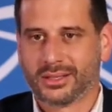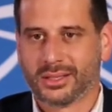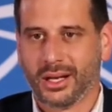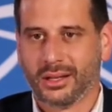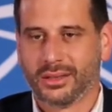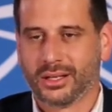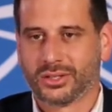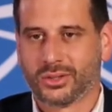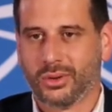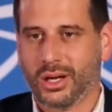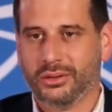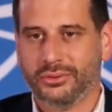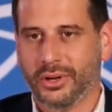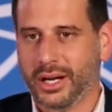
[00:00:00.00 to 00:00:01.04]
And I think it's great
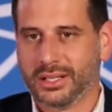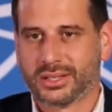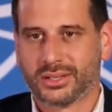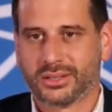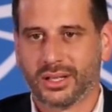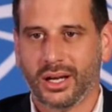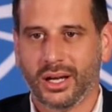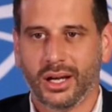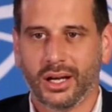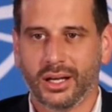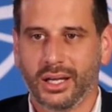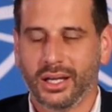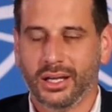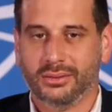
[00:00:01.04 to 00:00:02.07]
advice
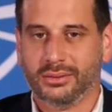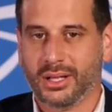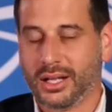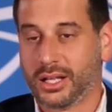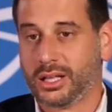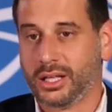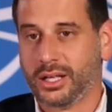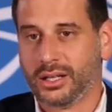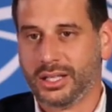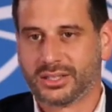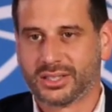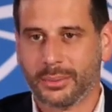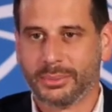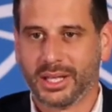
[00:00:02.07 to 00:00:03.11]
and clearly
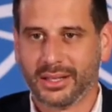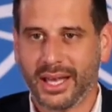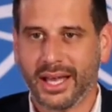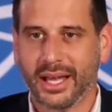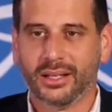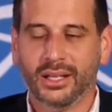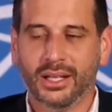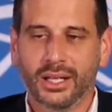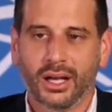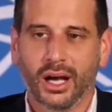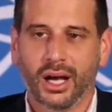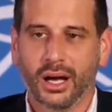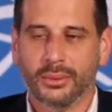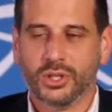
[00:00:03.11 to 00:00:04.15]
something that
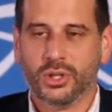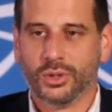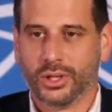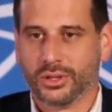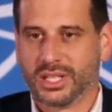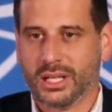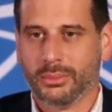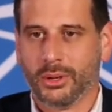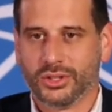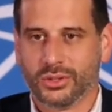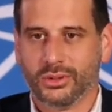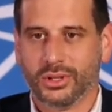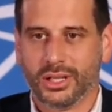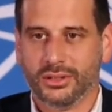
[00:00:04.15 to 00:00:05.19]
you and your team are
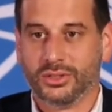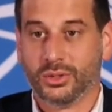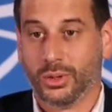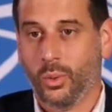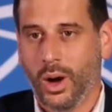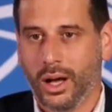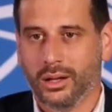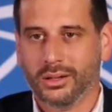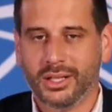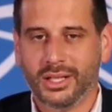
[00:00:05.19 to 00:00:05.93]
doing and doing well.